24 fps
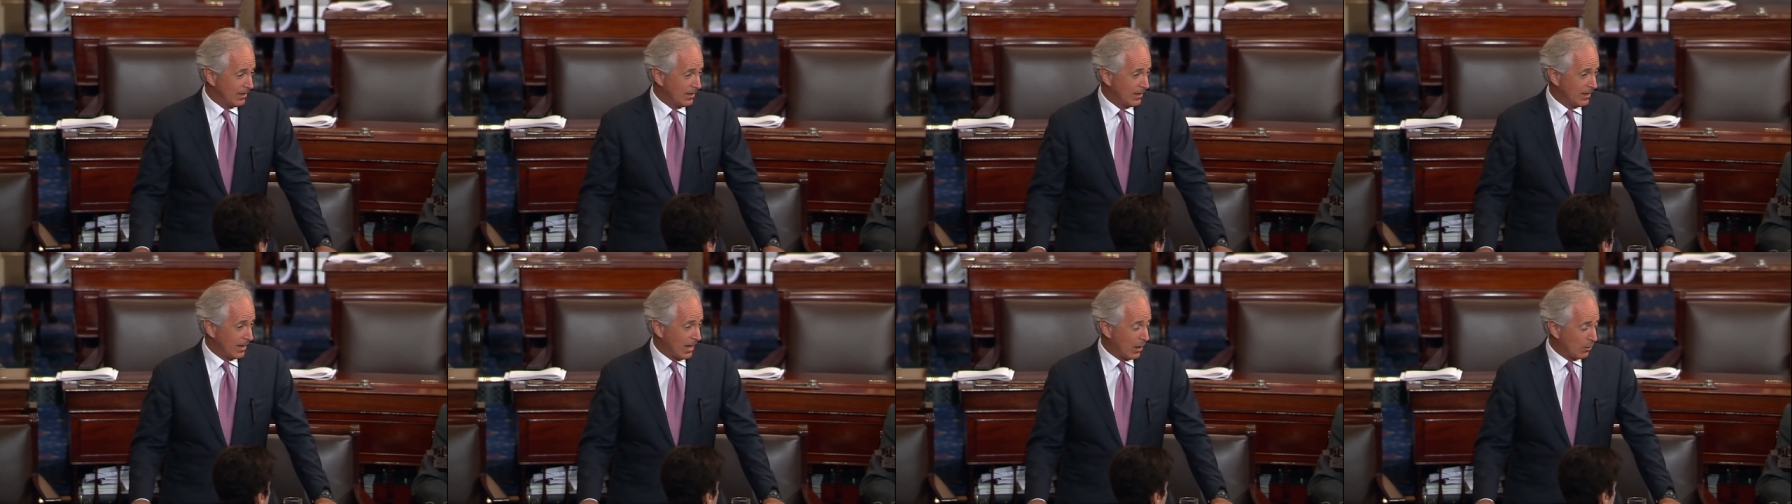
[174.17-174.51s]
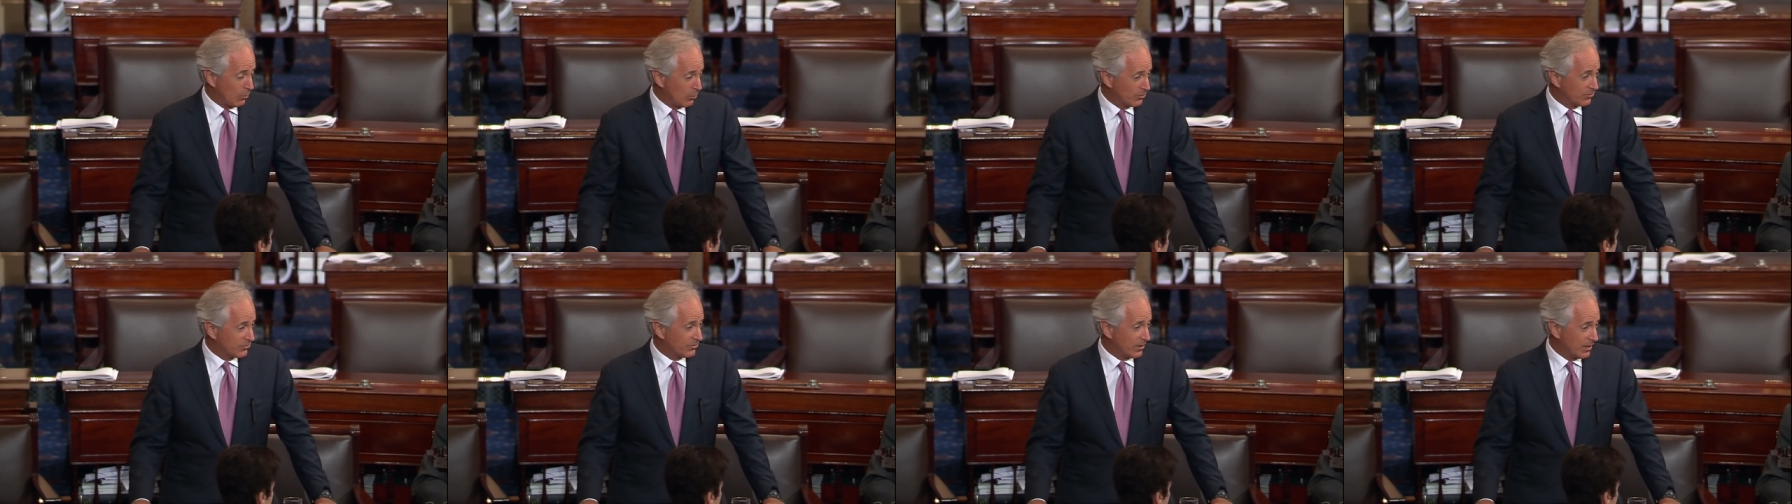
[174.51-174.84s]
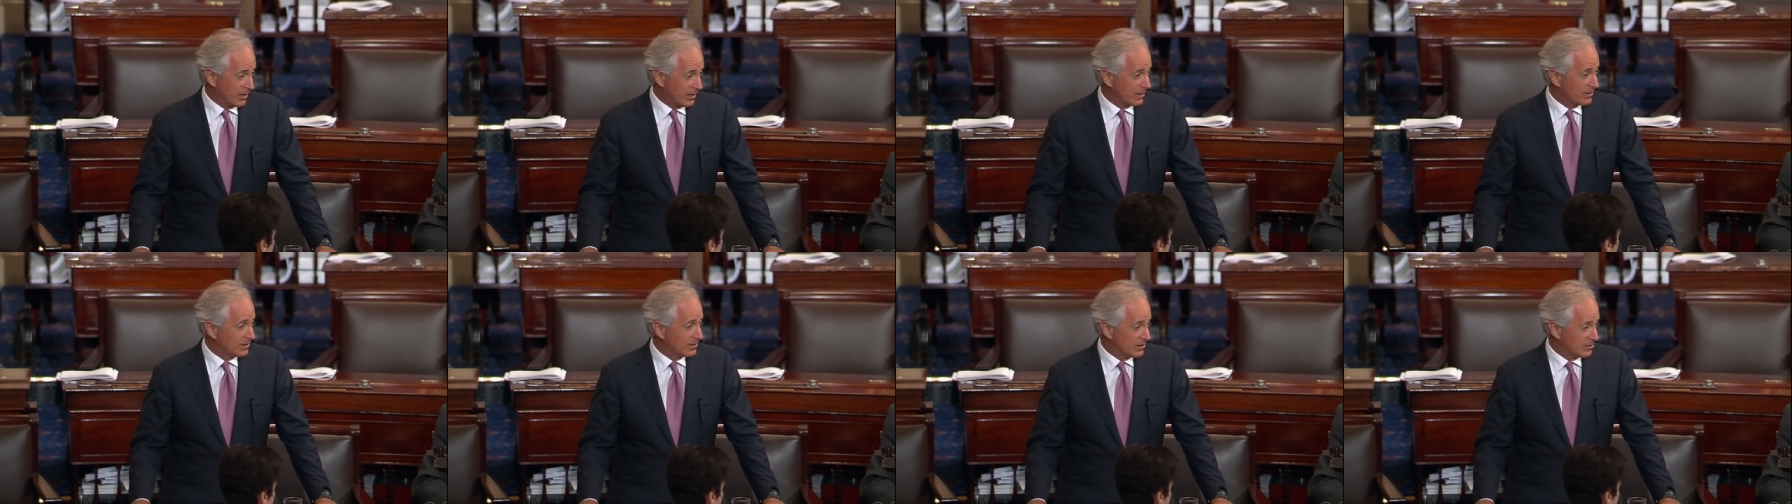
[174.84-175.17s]
I will
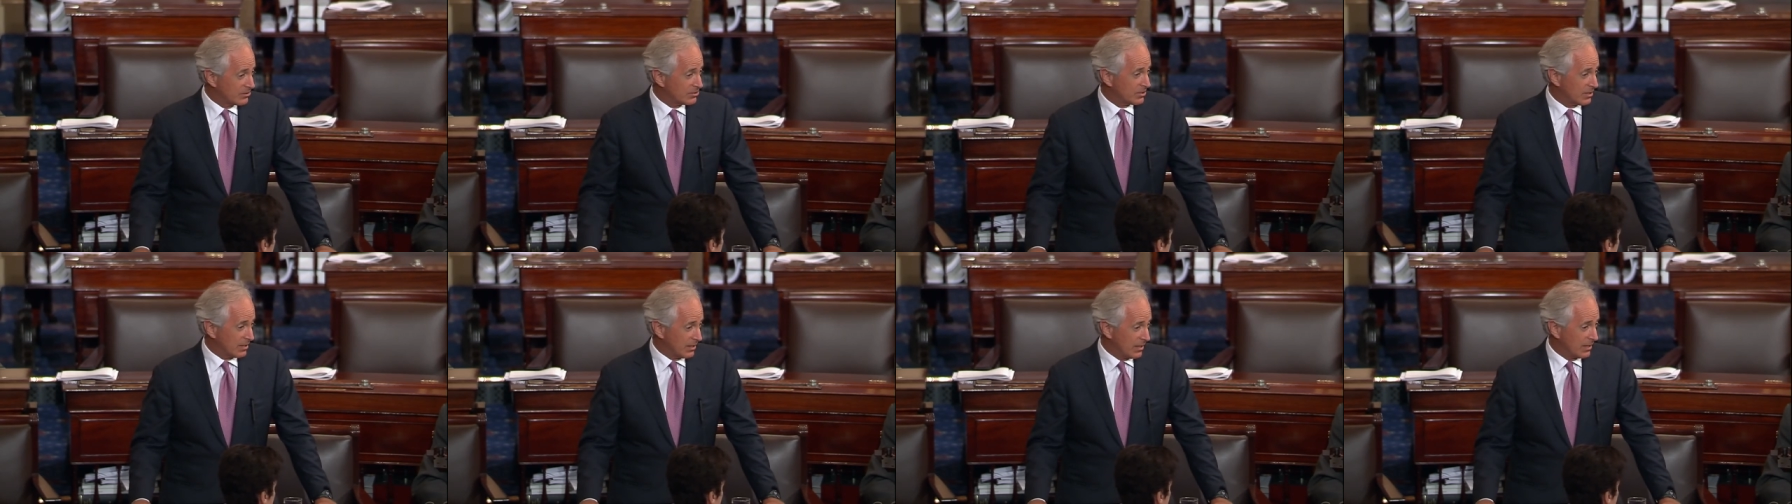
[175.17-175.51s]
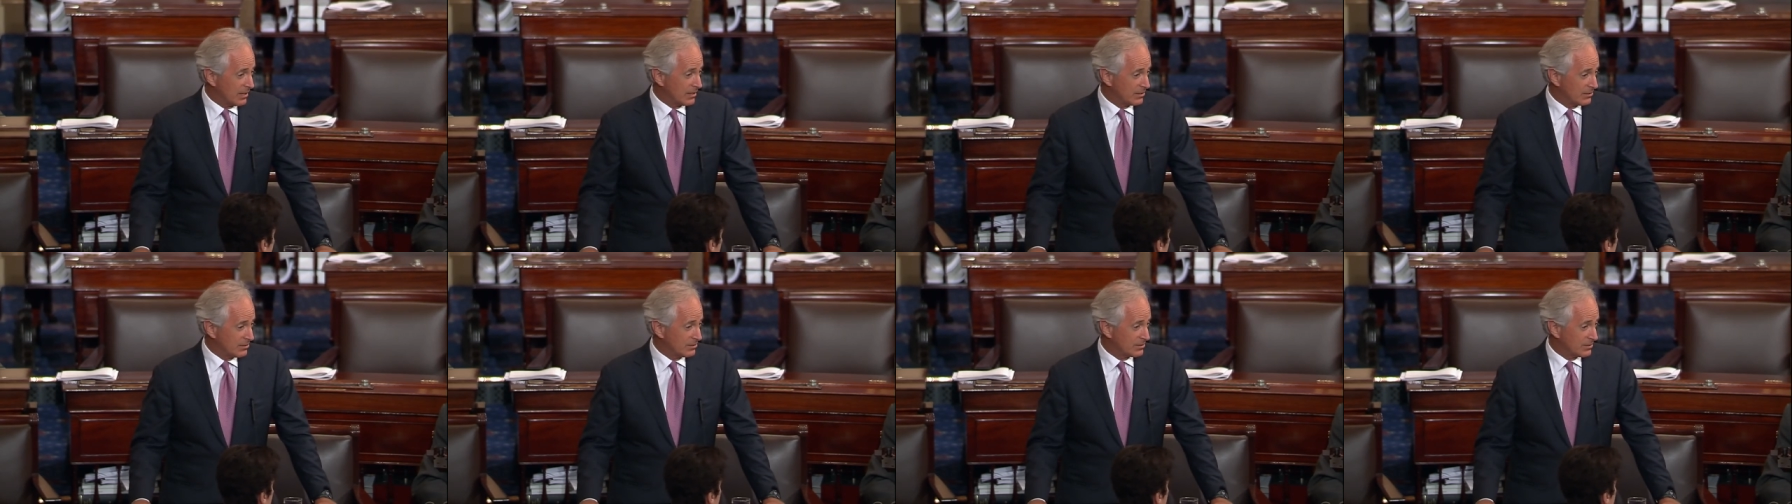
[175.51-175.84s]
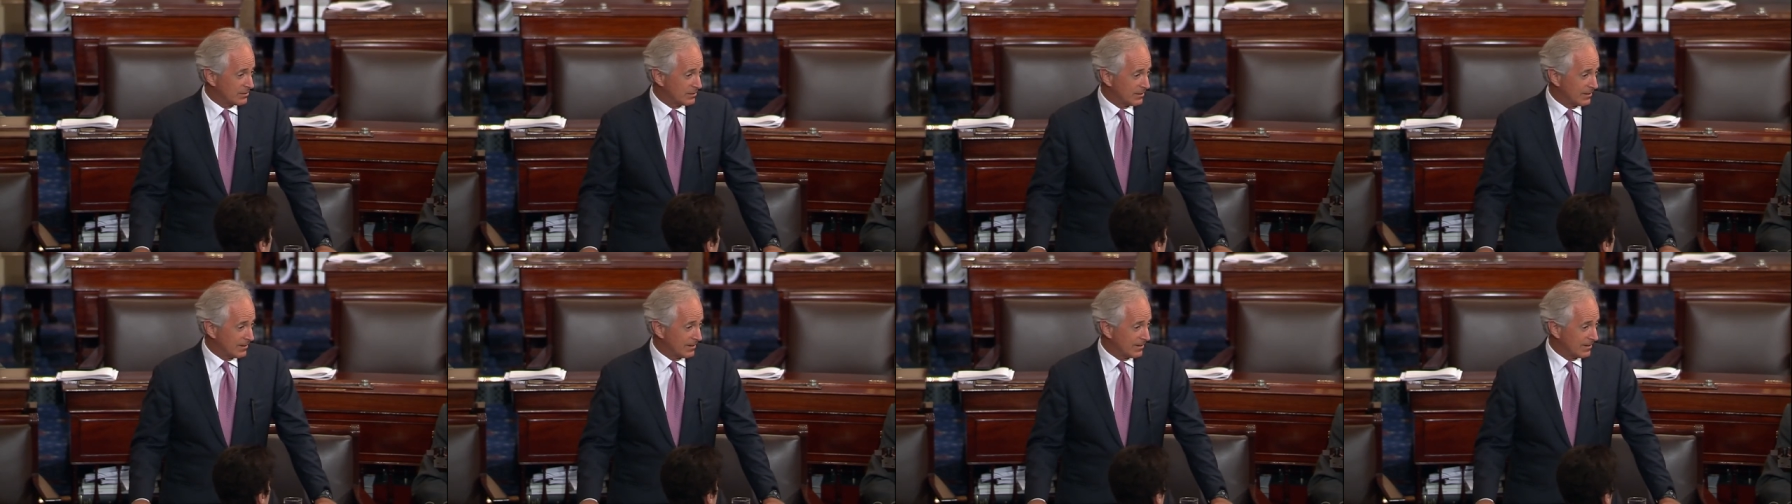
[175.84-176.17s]
say in this case,
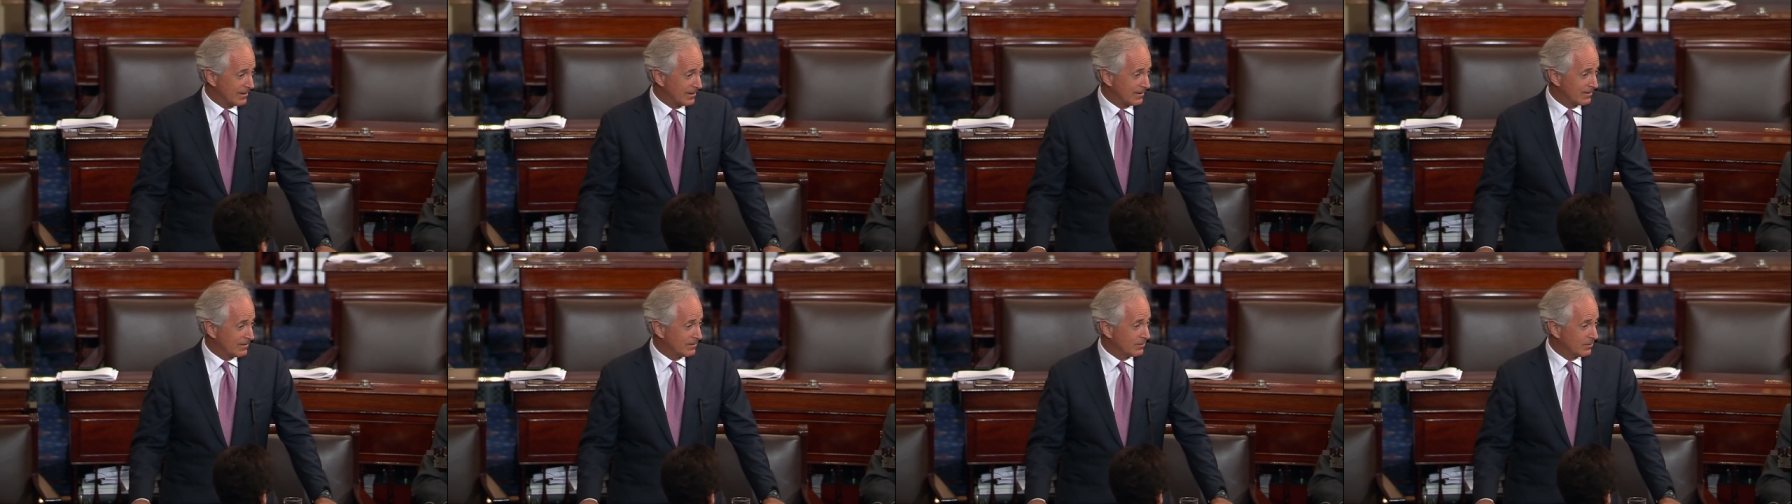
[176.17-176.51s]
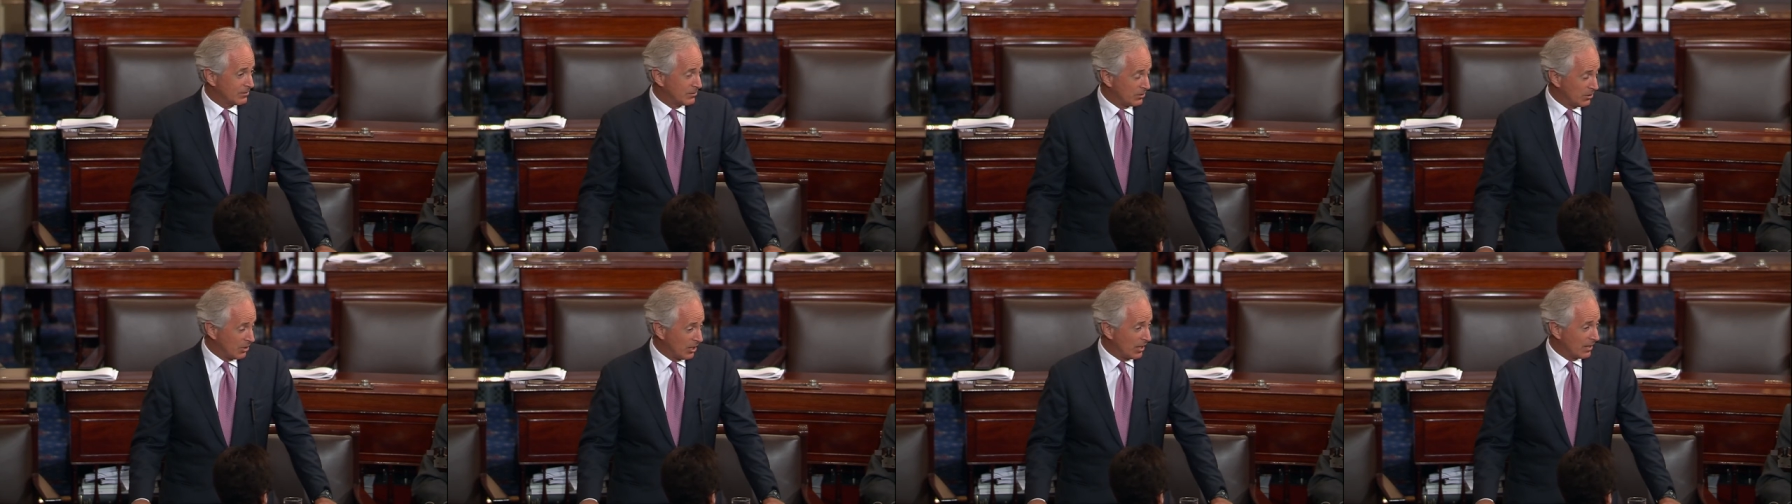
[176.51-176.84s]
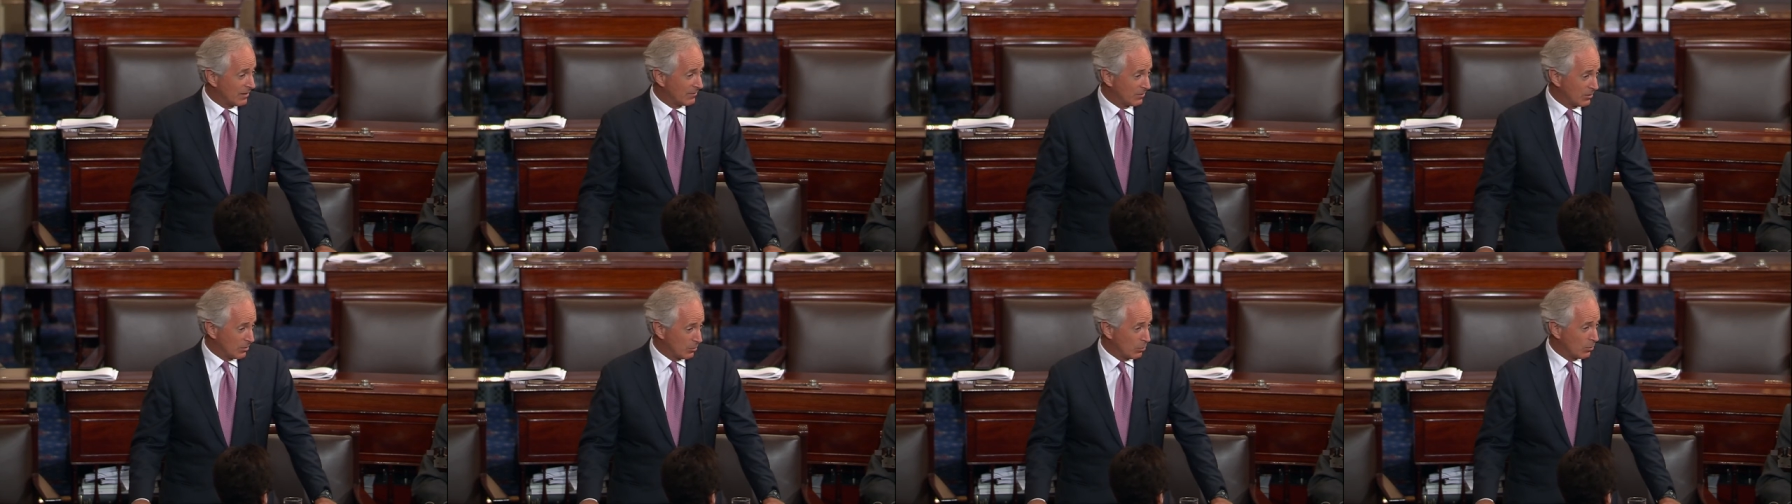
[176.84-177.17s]
none
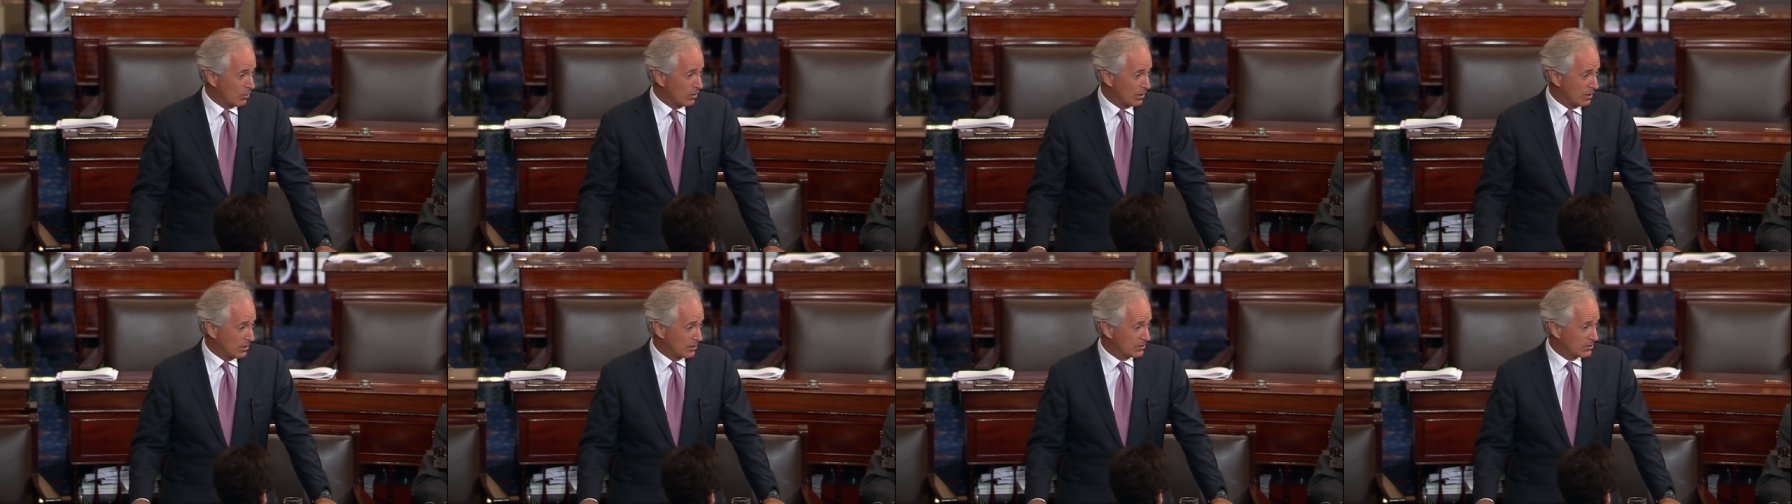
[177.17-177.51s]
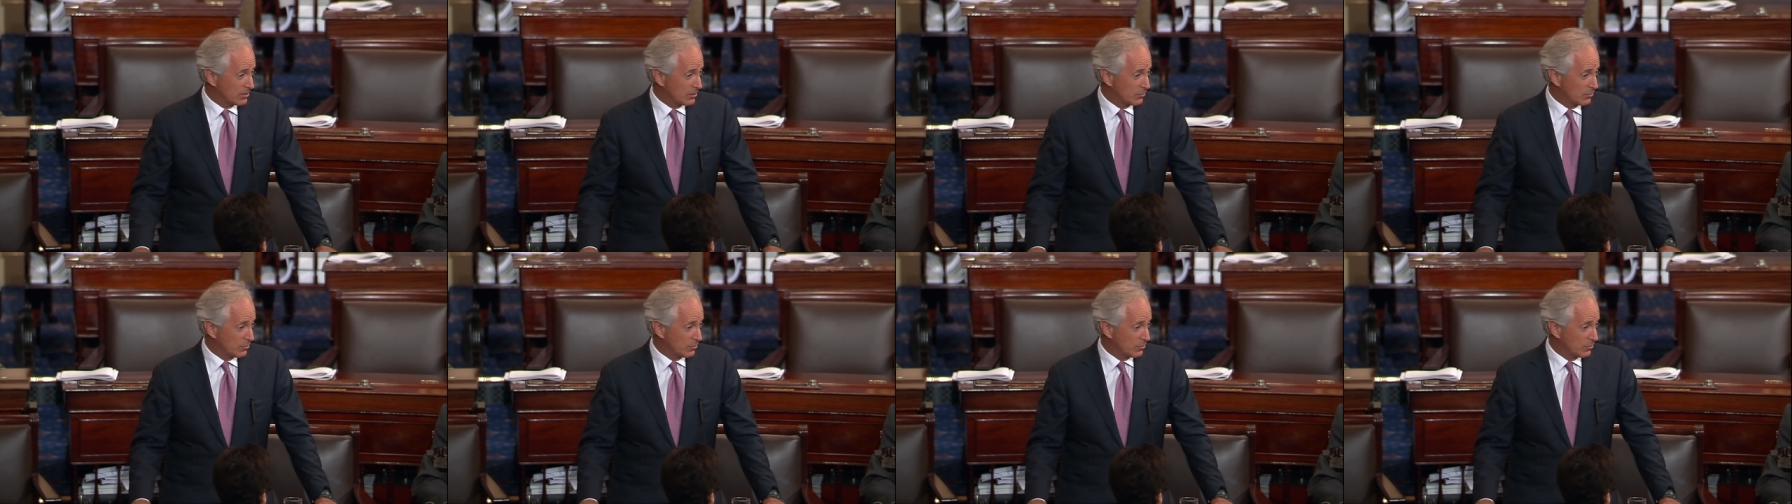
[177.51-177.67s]
of it was.